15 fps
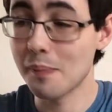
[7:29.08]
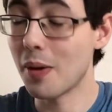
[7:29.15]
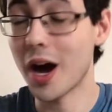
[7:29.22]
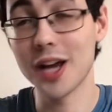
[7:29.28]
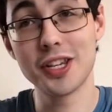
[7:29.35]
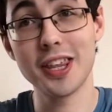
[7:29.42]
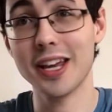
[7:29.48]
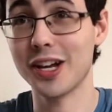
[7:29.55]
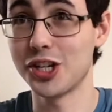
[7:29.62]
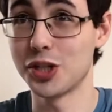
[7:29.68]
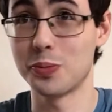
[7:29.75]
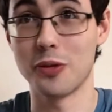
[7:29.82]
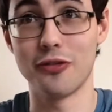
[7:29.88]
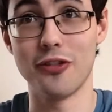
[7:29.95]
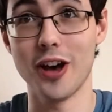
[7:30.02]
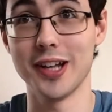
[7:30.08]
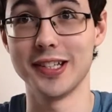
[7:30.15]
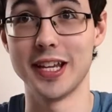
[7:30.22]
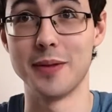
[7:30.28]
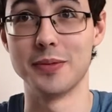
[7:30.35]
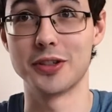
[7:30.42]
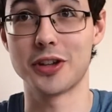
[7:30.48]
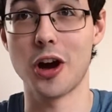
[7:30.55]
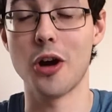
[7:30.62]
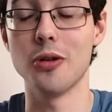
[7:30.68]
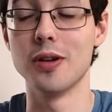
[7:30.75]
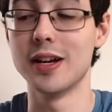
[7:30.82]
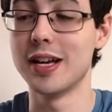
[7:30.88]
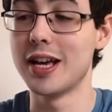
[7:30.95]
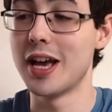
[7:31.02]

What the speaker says: But I think I just prefer Team Skull.